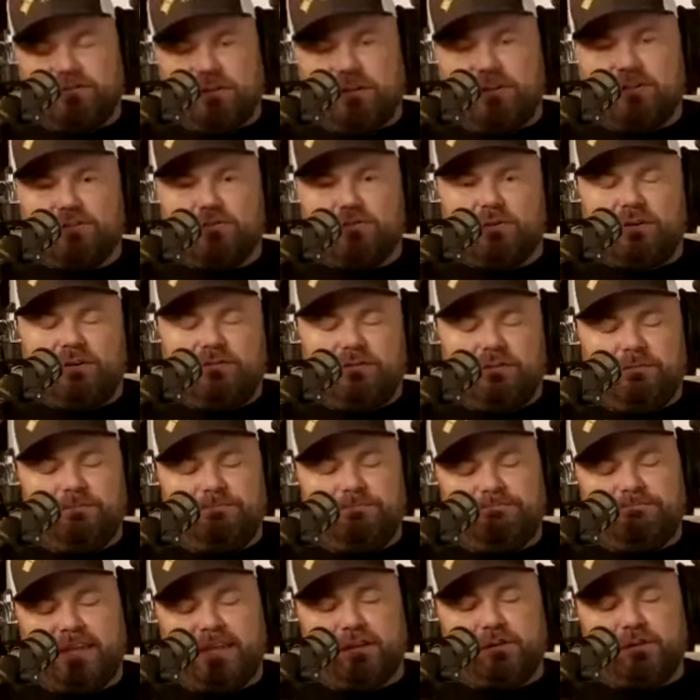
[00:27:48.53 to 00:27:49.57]
very sweet of you.
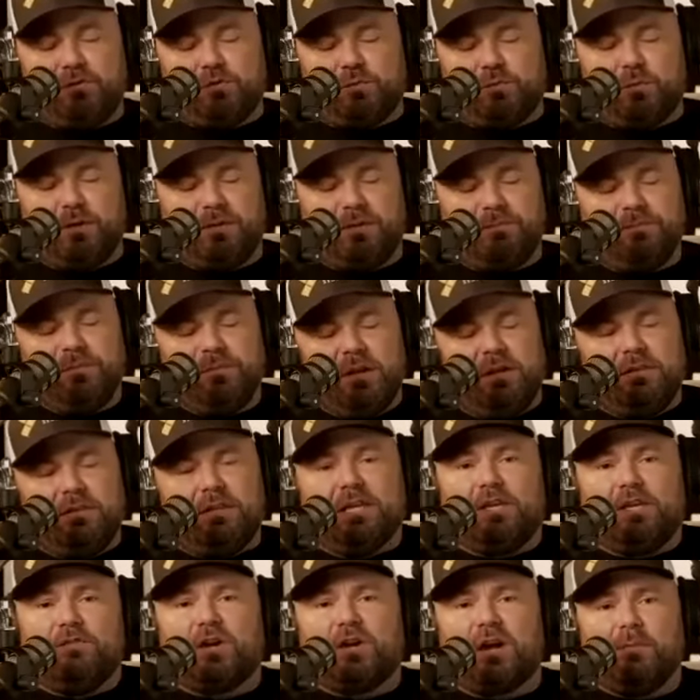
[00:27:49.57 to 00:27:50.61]
Thank you, Spring.
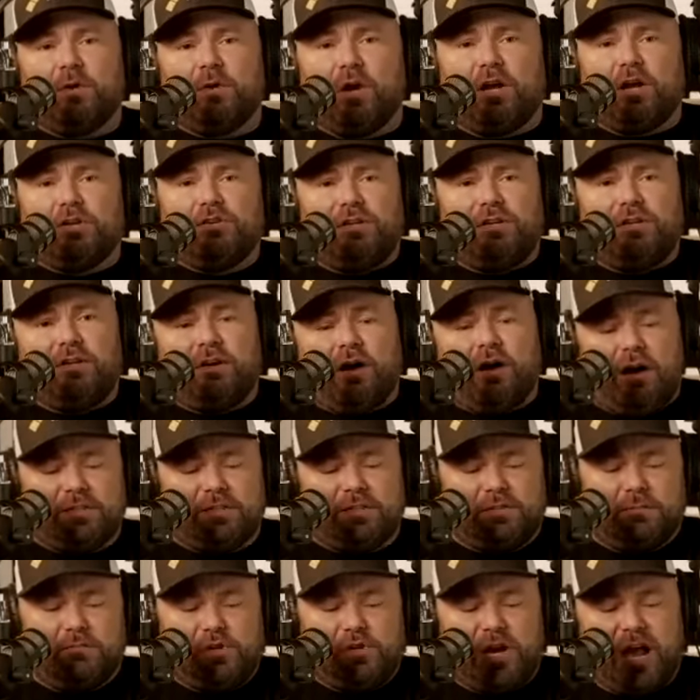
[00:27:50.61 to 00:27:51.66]
Thank you for coming on. You did an
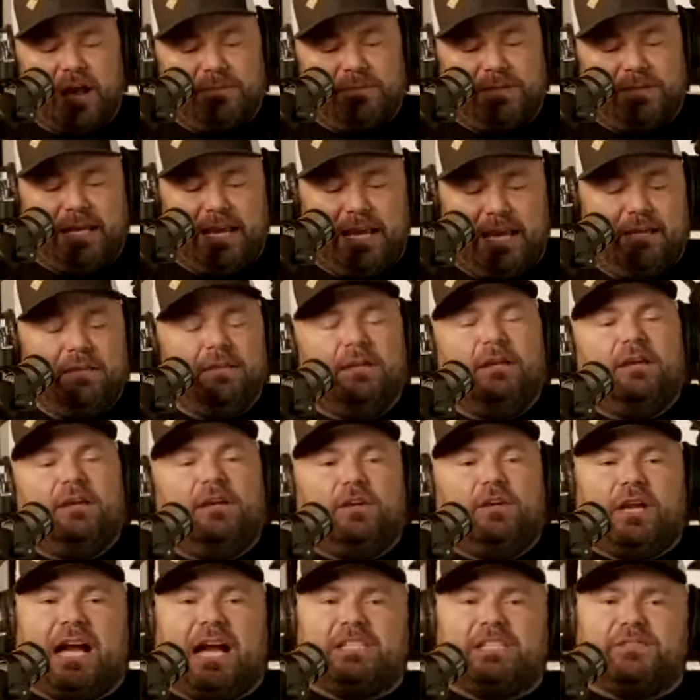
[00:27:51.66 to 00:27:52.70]
awesome job today.
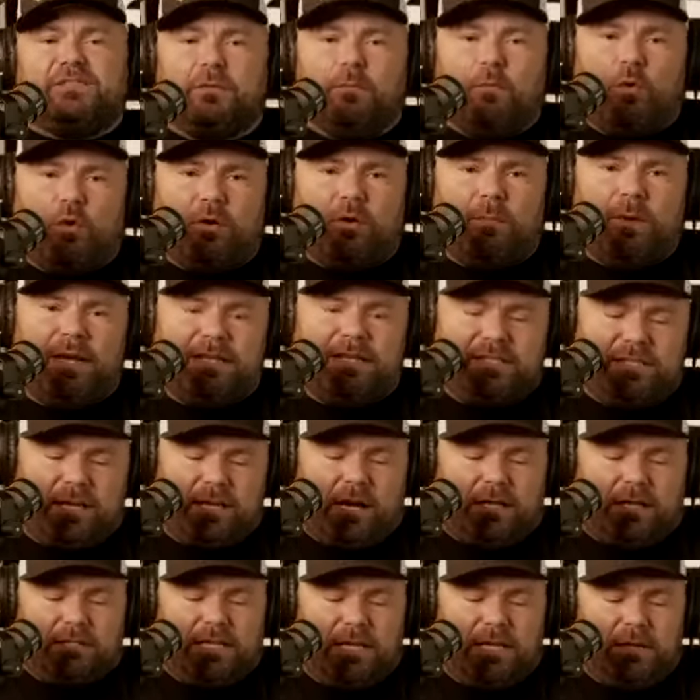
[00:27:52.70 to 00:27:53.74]
You guys, for more amazing
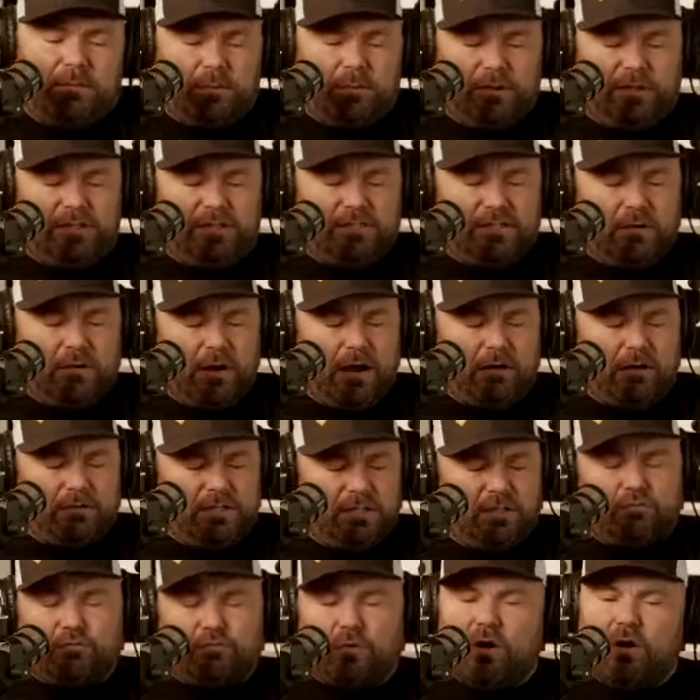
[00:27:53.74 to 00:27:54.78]
content, please go out to
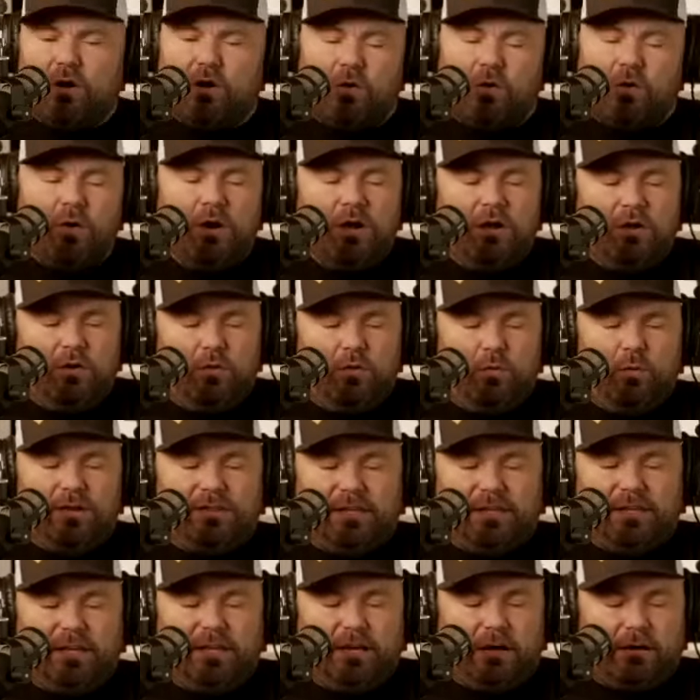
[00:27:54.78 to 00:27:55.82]

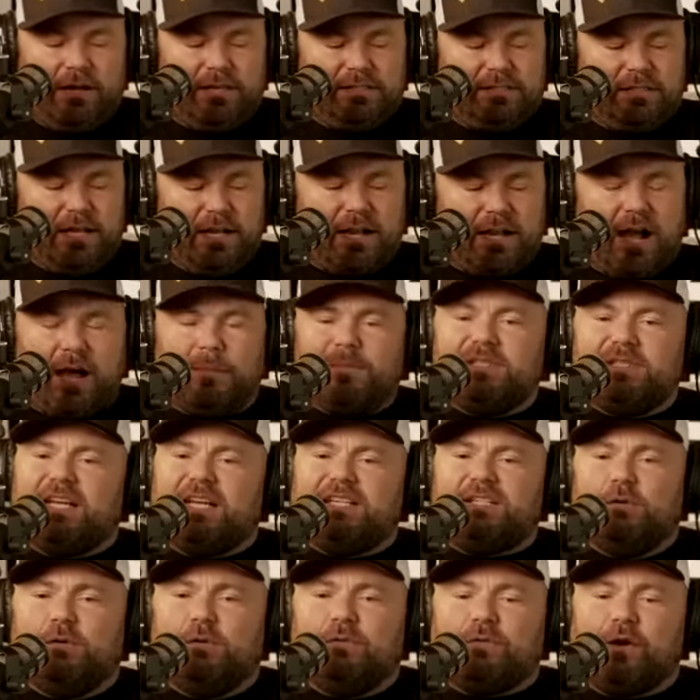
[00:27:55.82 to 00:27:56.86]
growwithers.com and stay
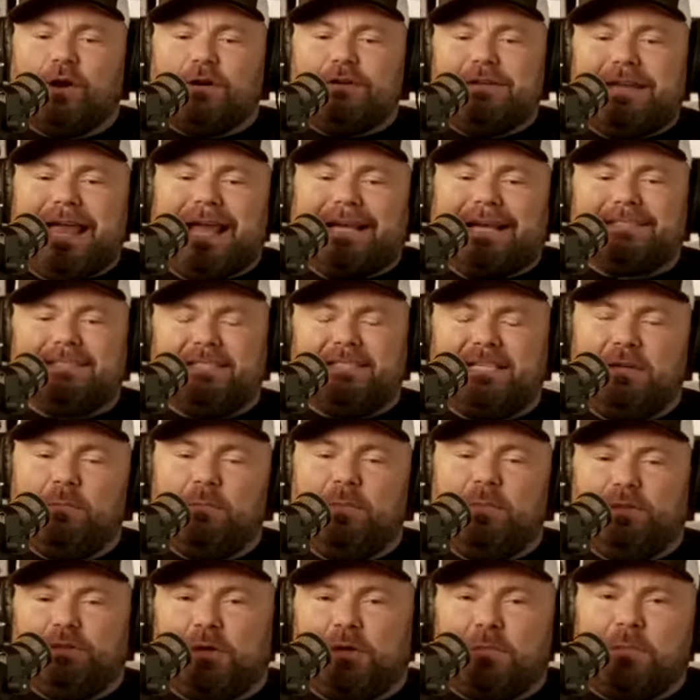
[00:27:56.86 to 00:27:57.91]
tuned for our next team
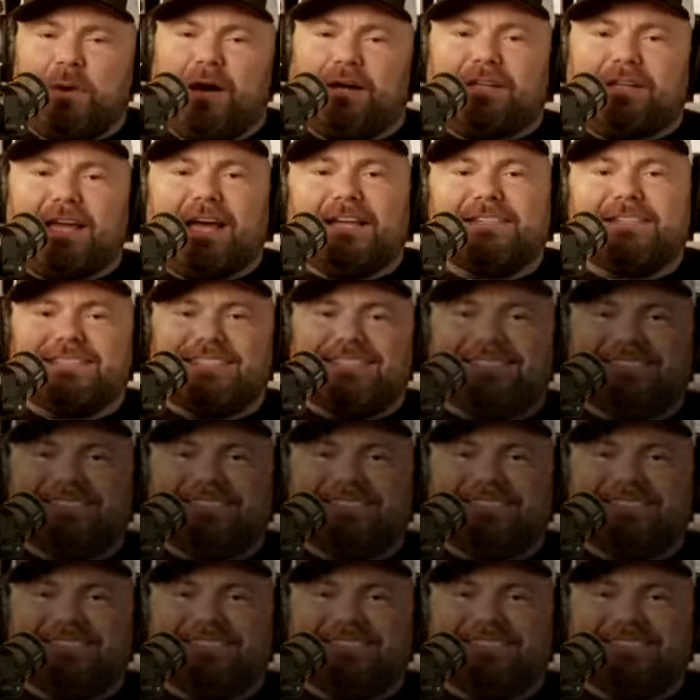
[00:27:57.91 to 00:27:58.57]
building podcast.